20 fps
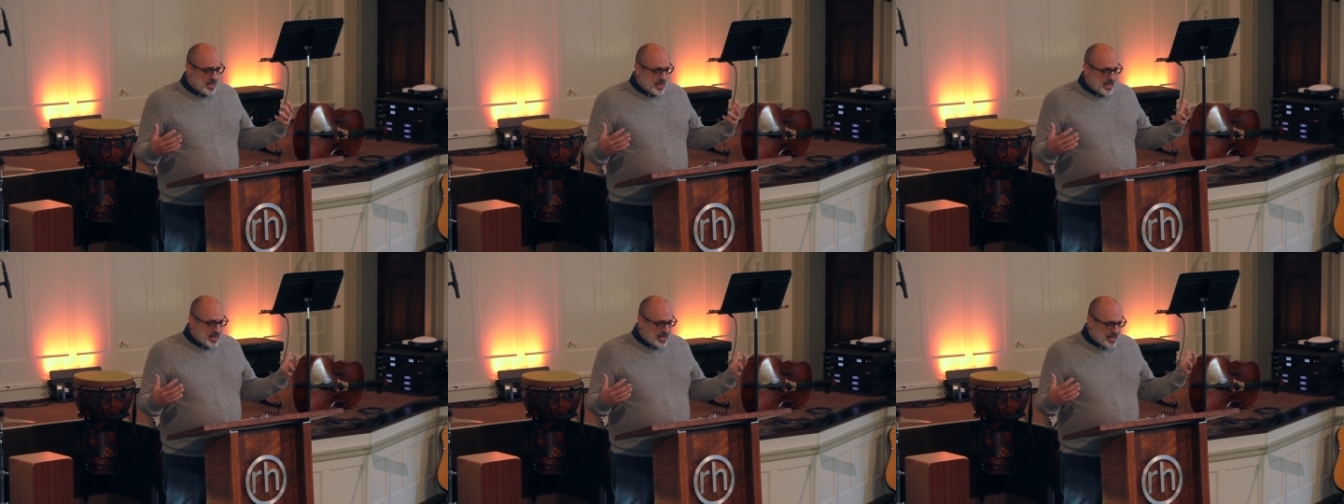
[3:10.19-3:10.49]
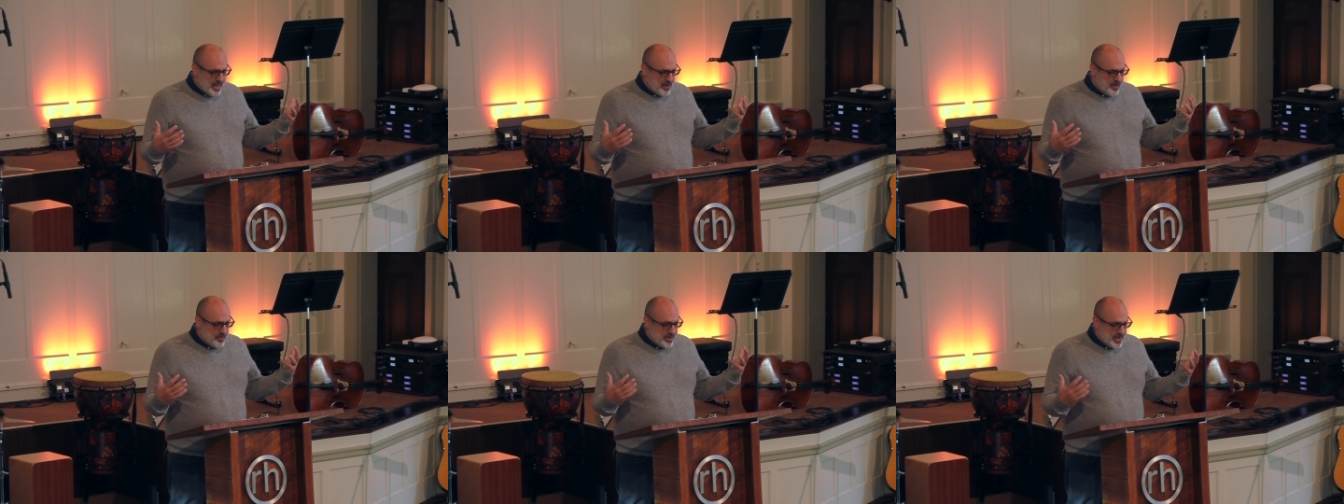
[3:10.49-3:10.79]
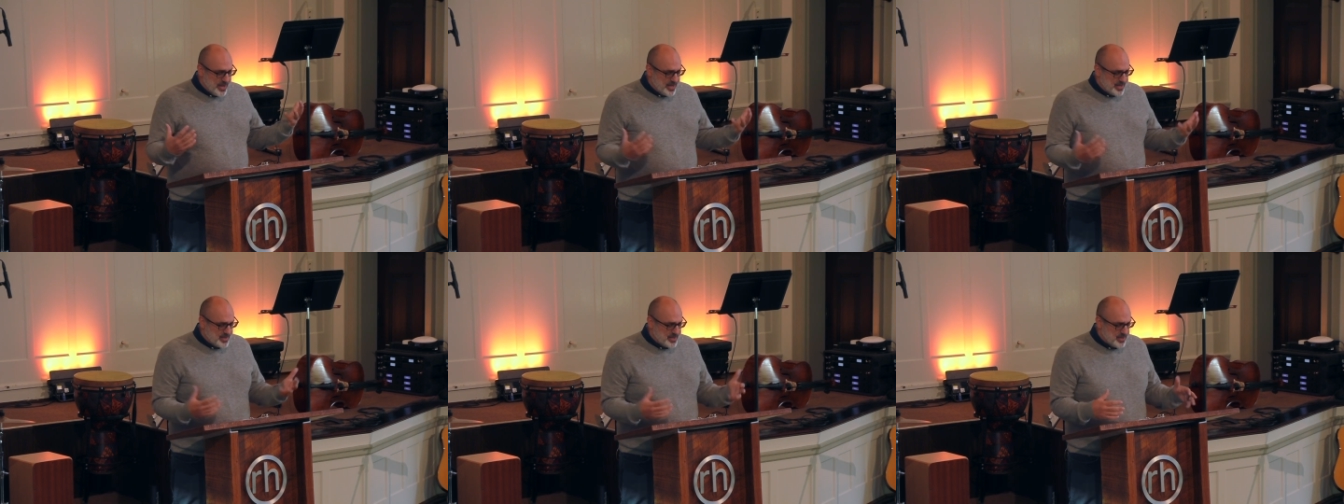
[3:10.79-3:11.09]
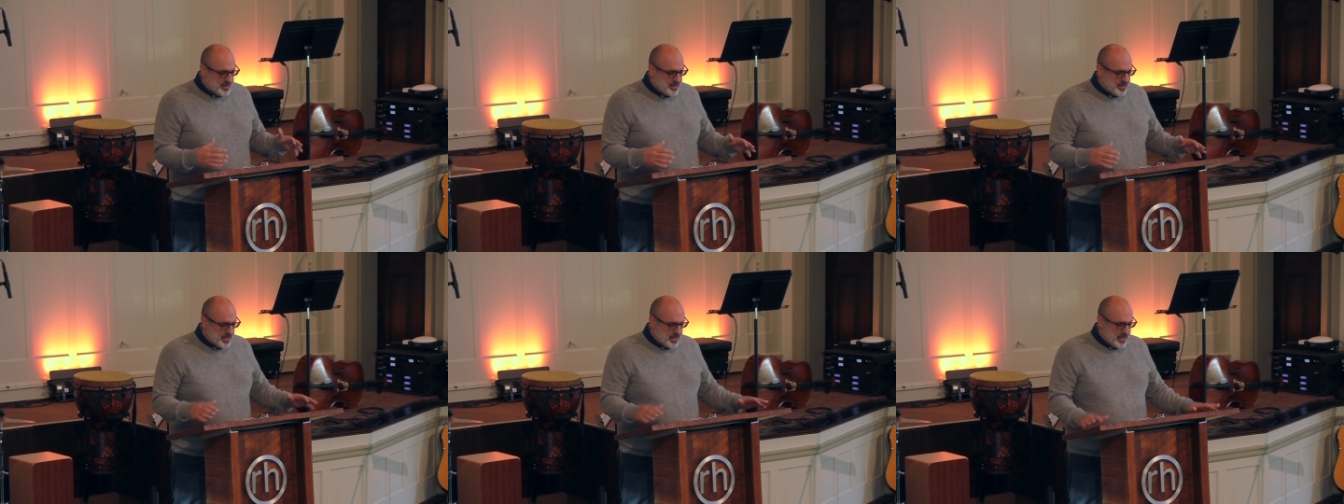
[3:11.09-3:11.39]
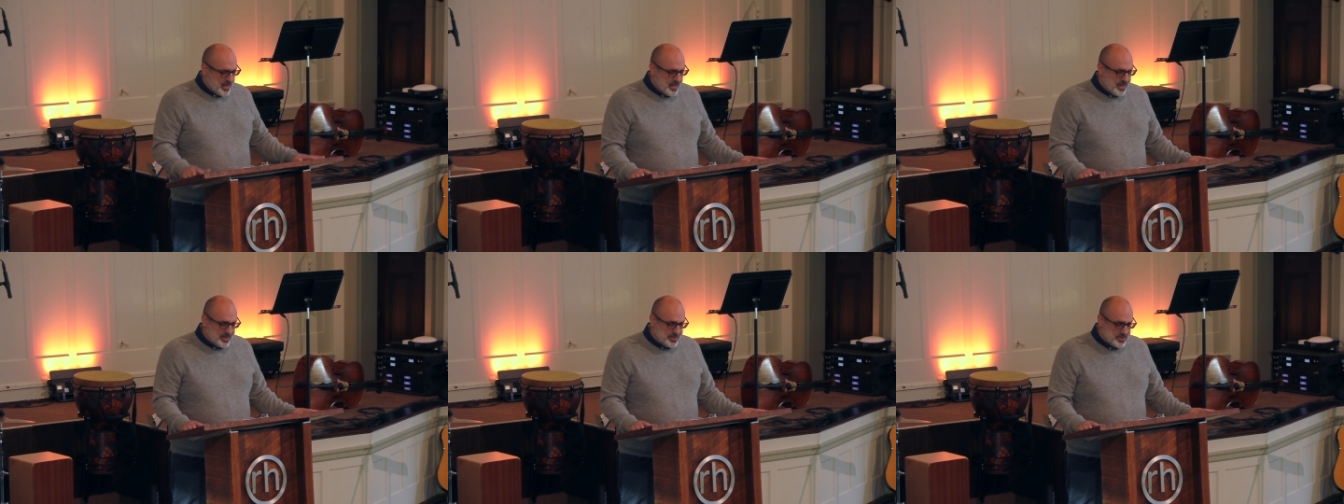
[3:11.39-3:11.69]
how it
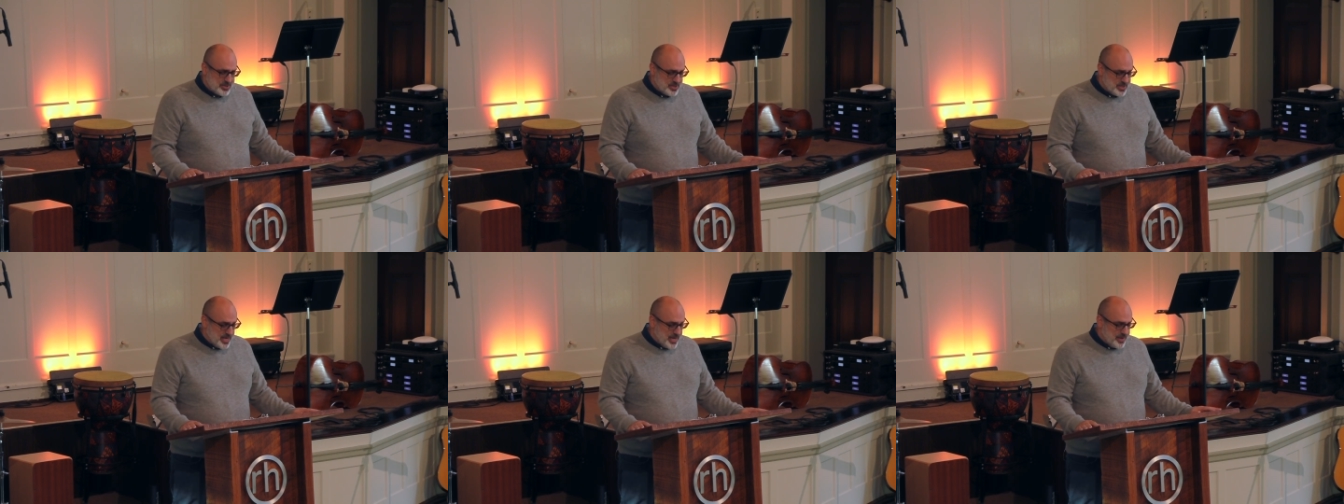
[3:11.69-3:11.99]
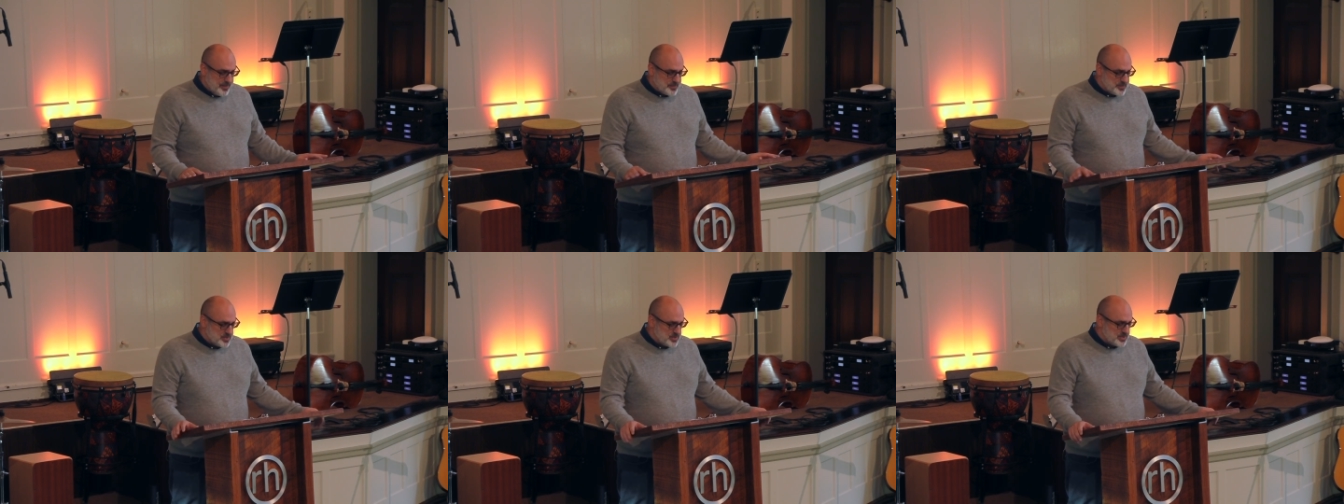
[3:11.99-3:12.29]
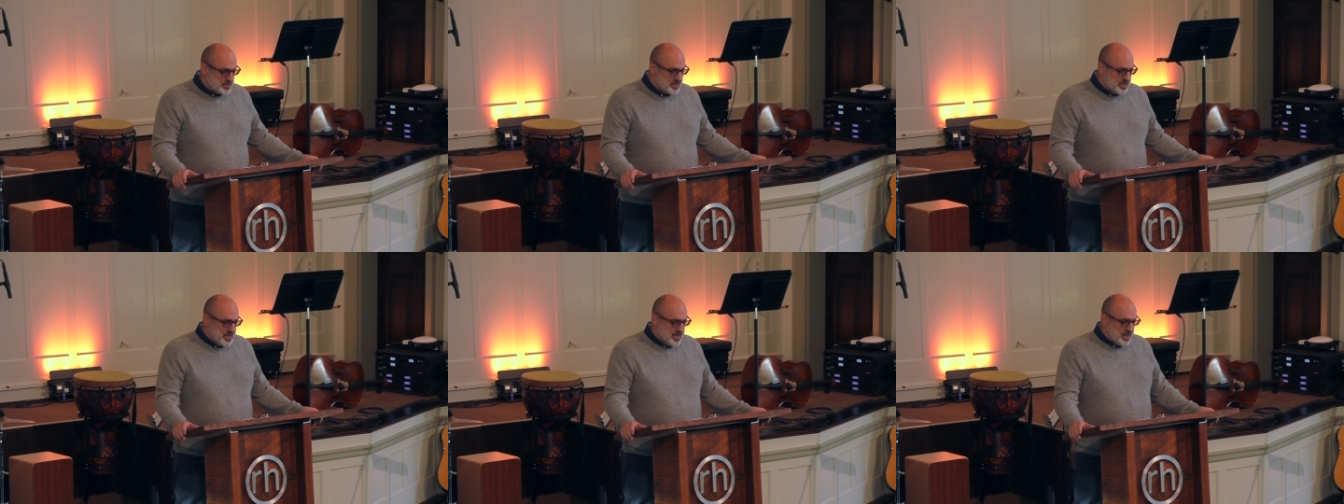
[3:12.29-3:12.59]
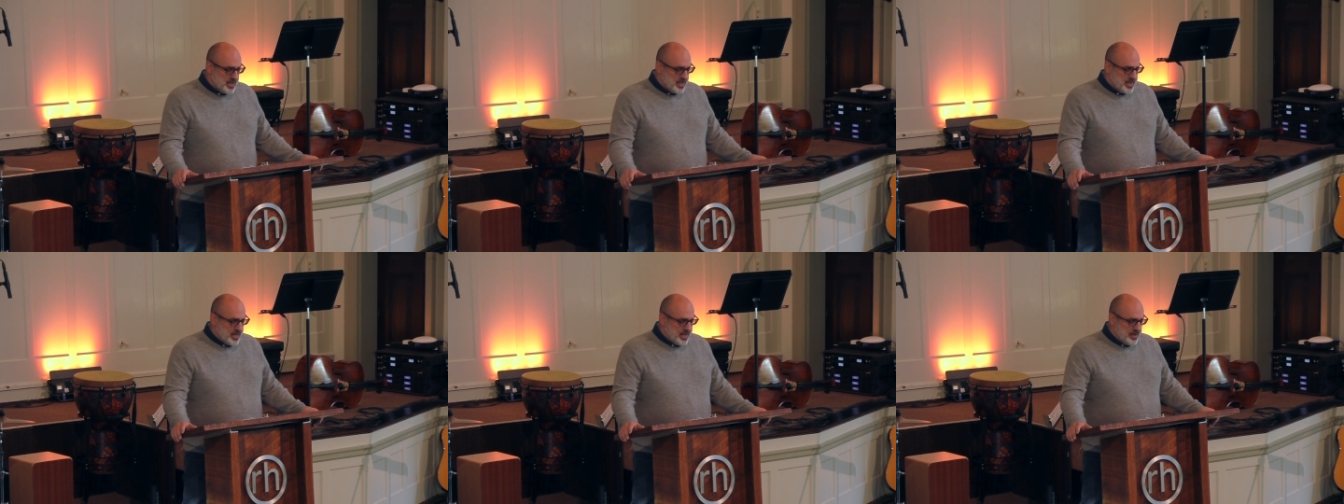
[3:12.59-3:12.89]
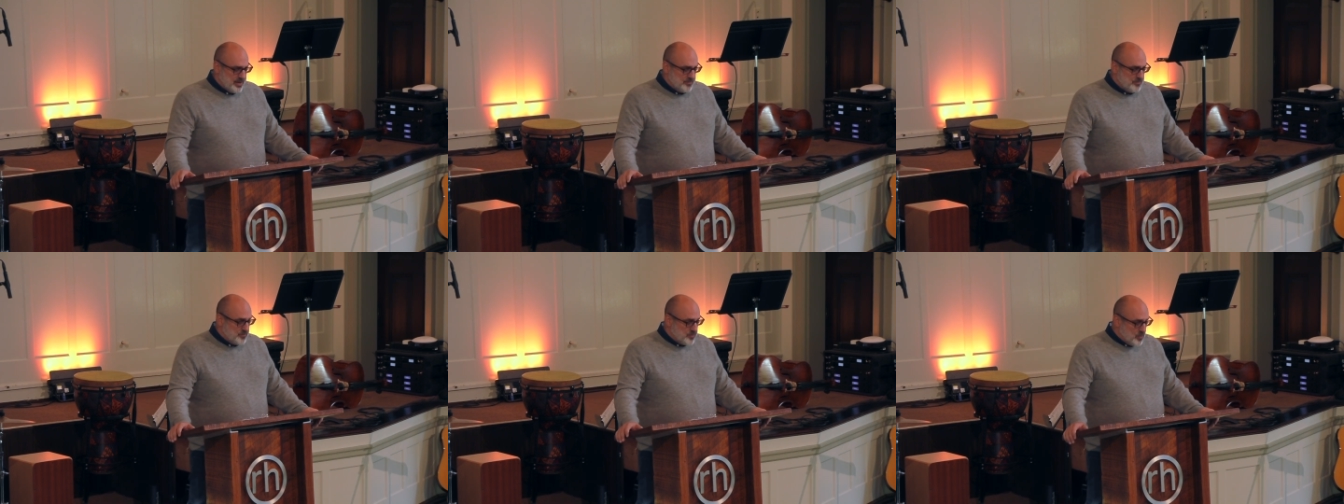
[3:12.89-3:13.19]
uh, shapes,
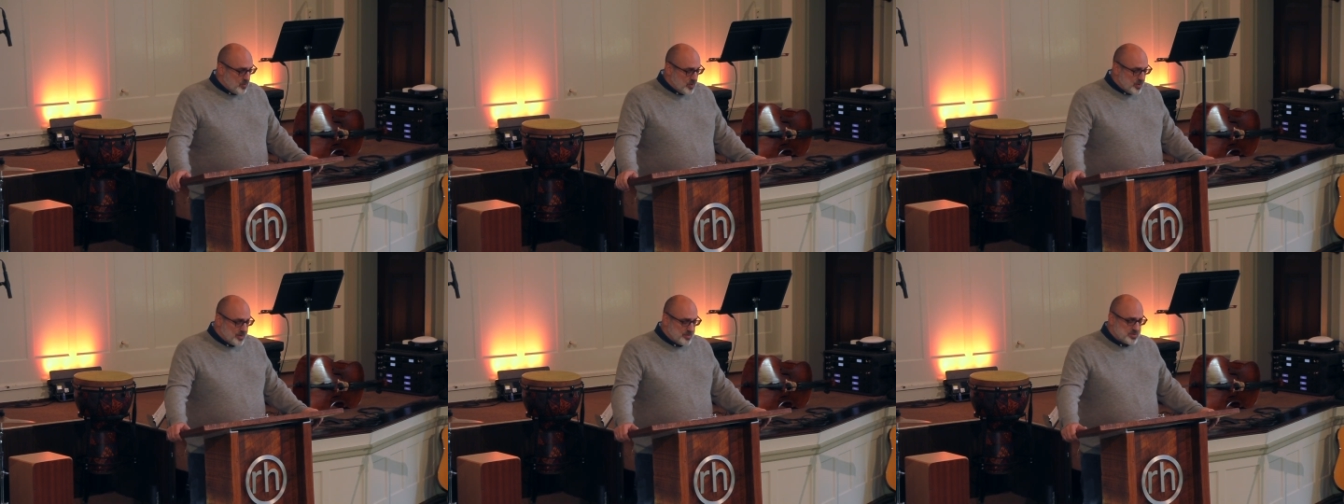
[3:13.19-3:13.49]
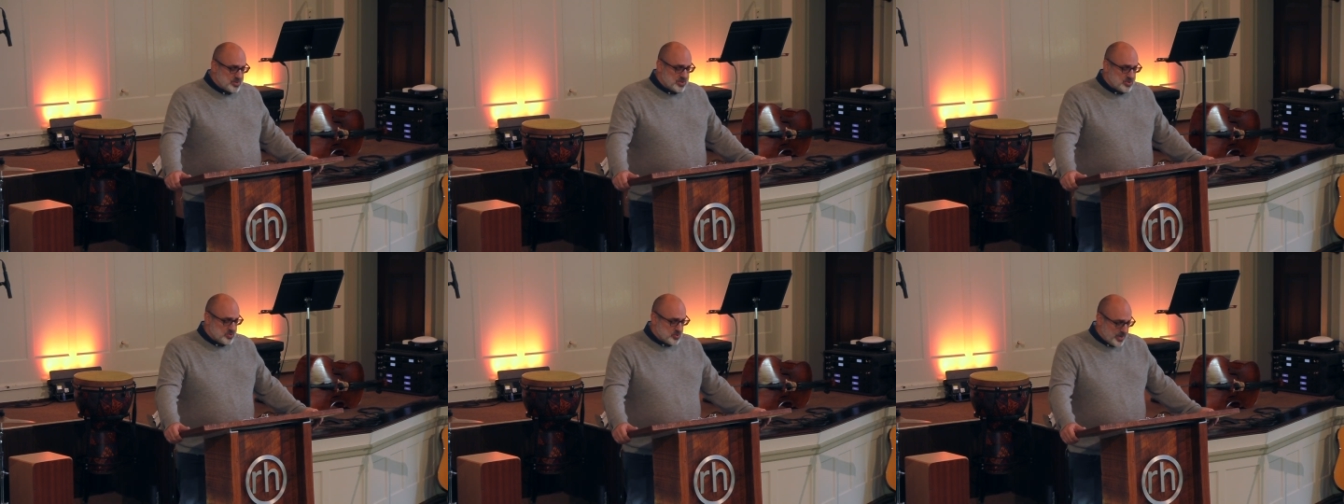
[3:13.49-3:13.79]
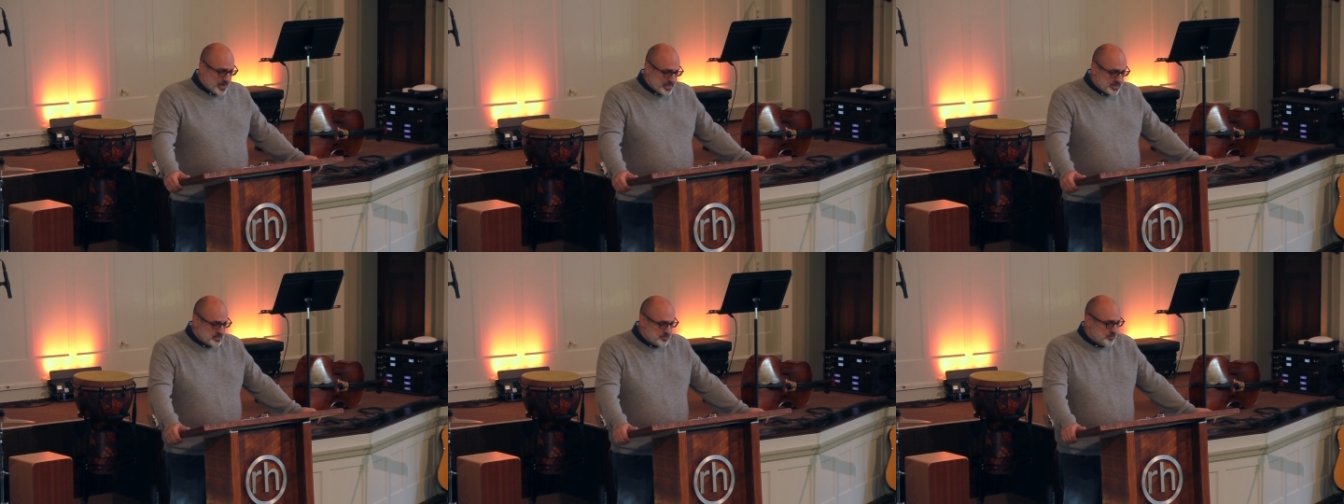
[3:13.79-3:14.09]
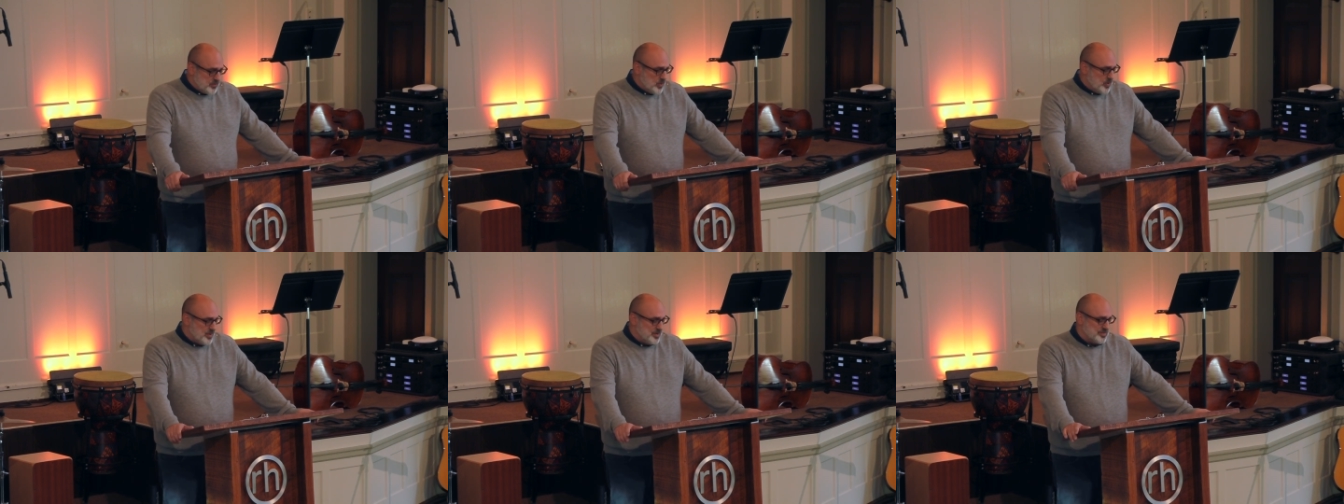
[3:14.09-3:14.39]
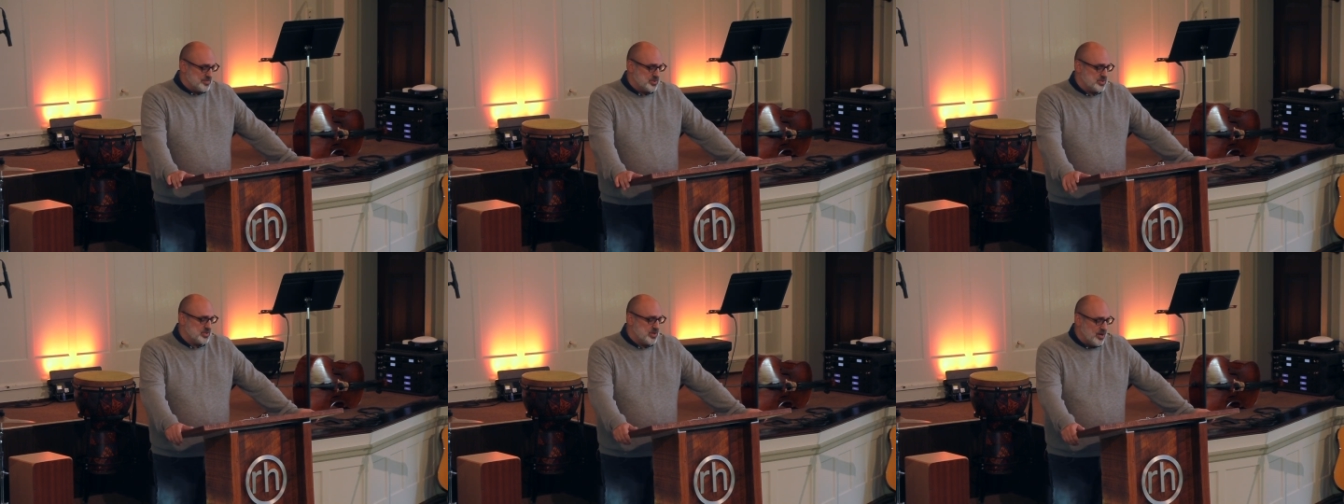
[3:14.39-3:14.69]
informs,
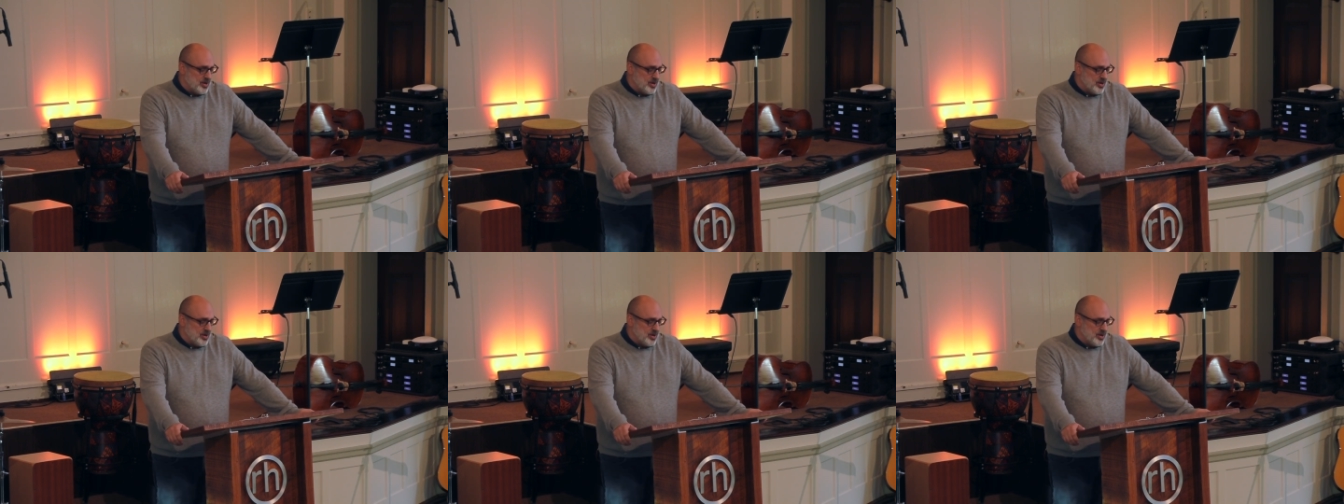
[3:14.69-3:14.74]
transforms our